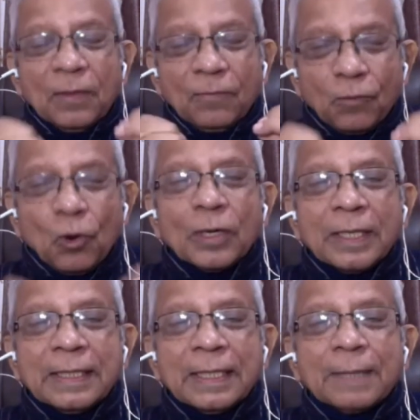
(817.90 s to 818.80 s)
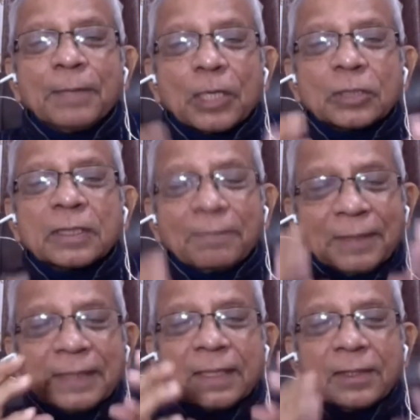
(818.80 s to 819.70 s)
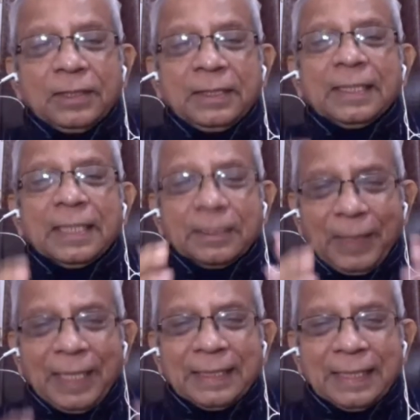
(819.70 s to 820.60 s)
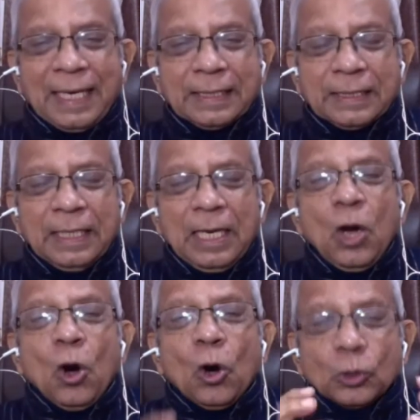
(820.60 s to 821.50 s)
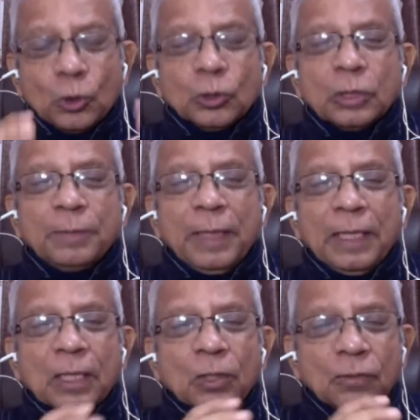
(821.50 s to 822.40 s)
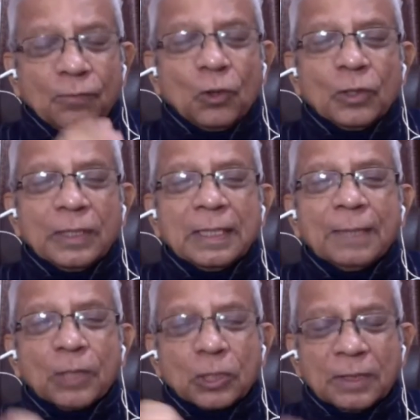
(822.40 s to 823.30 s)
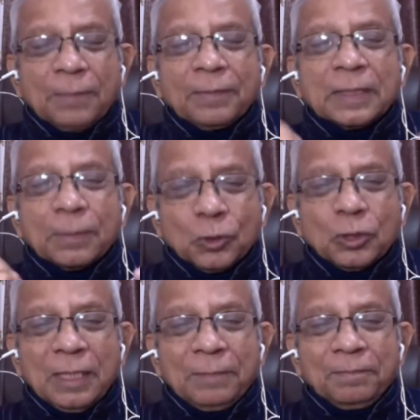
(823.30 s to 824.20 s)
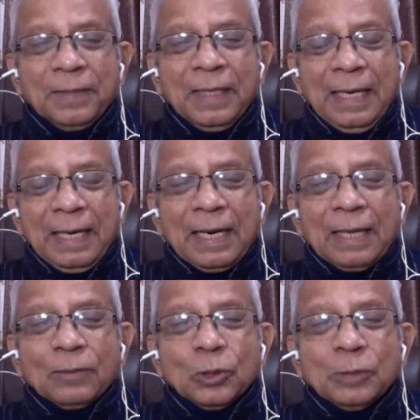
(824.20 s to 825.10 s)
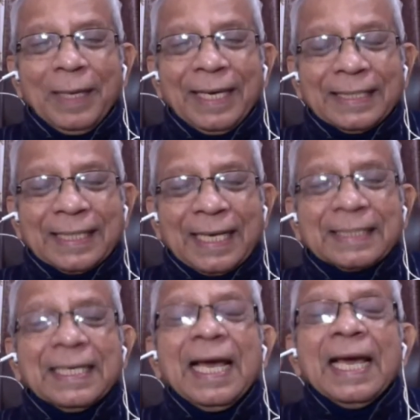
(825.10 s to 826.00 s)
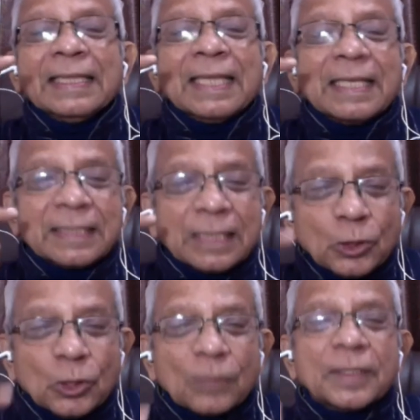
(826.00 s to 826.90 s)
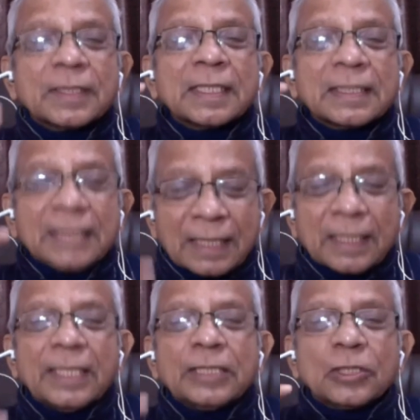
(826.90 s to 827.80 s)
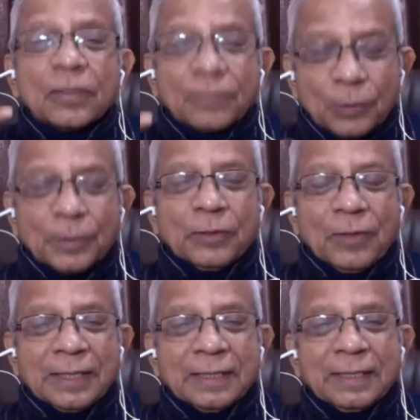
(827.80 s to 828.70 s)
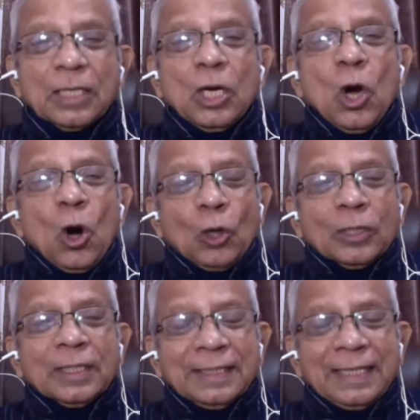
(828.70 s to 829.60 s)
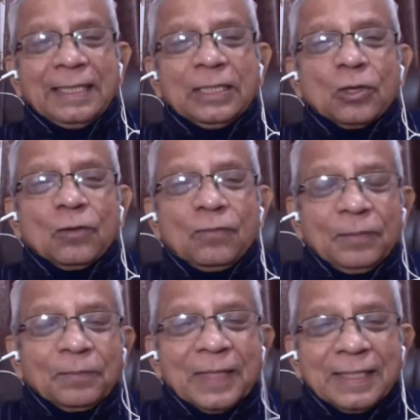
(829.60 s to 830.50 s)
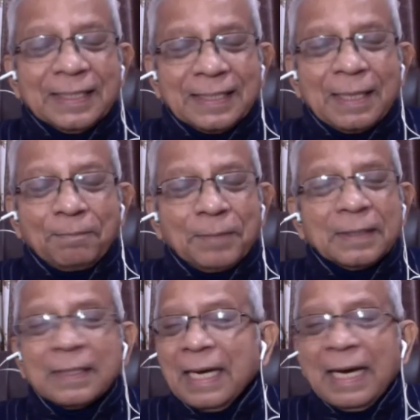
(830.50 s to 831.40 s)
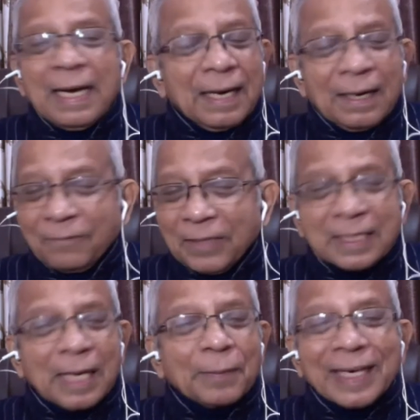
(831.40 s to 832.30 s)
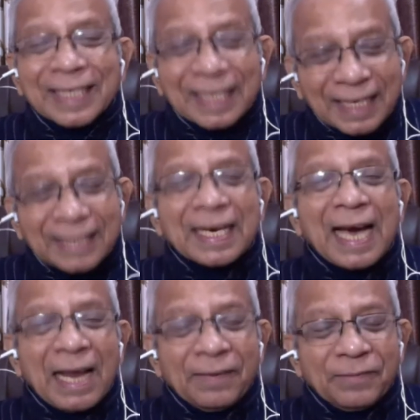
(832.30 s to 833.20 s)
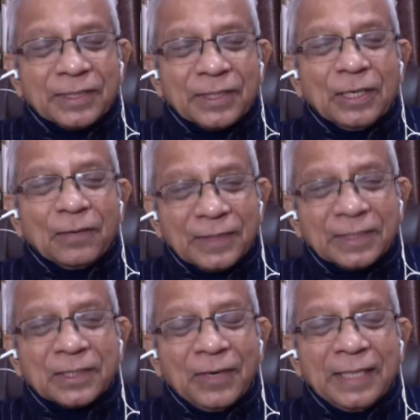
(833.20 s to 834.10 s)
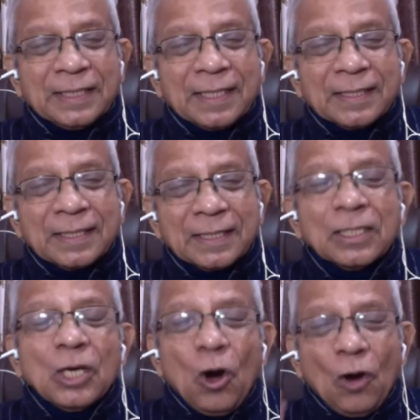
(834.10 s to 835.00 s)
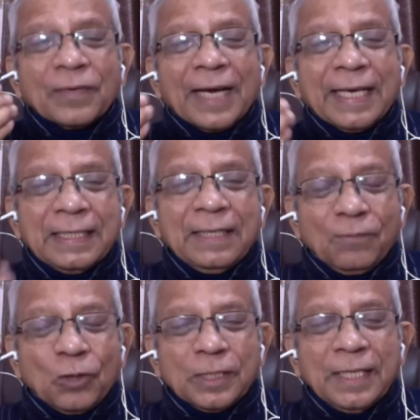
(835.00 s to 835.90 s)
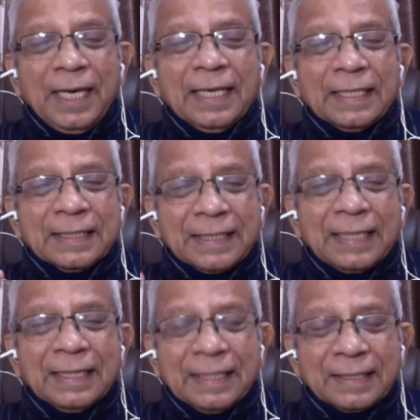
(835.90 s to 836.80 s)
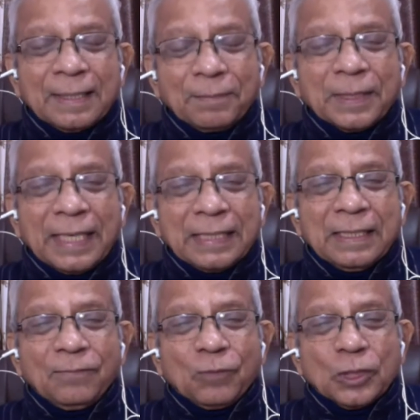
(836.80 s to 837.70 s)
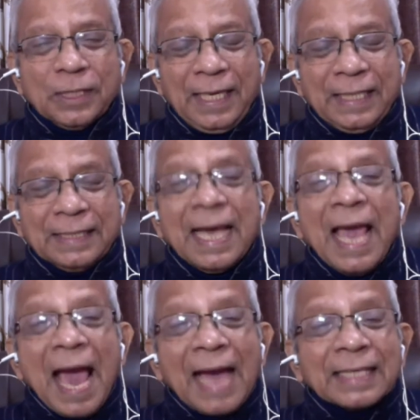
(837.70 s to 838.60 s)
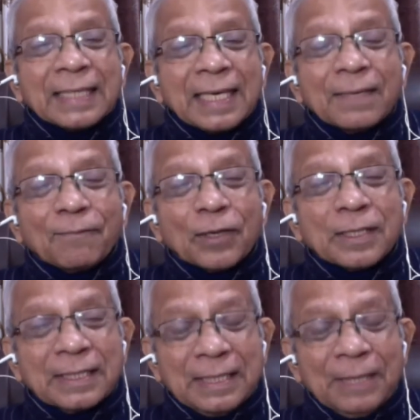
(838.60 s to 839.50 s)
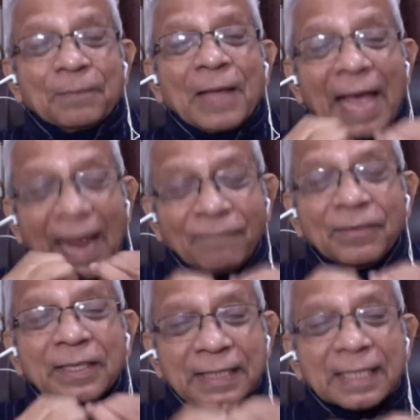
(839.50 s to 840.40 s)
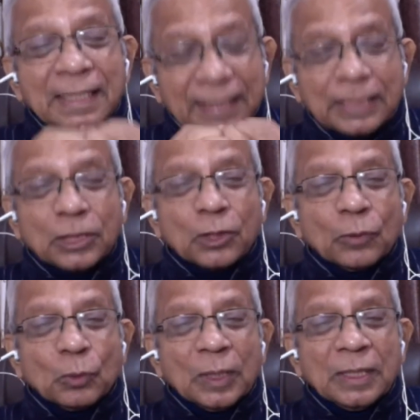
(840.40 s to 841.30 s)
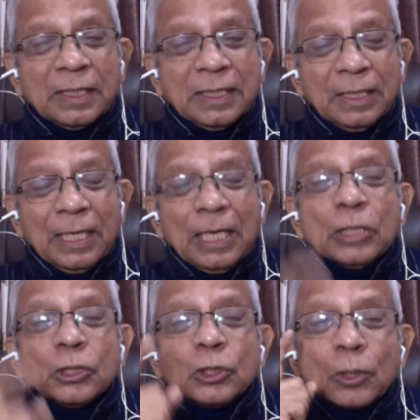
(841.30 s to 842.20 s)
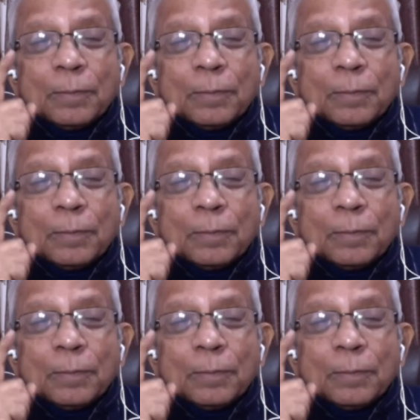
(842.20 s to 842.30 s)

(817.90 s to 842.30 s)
for India because somebody is a Christian as being attacked, or don't speak out for India because somebody is a Muslim uh, who's being attacked. There is the Universal Declaration of Human Rights. On the tenth of December, uh, we celebrate another anniversary of this great charter of nineteen forty-eight, tenth December nineteen forty-eight. And I think for us, every single nation of the world should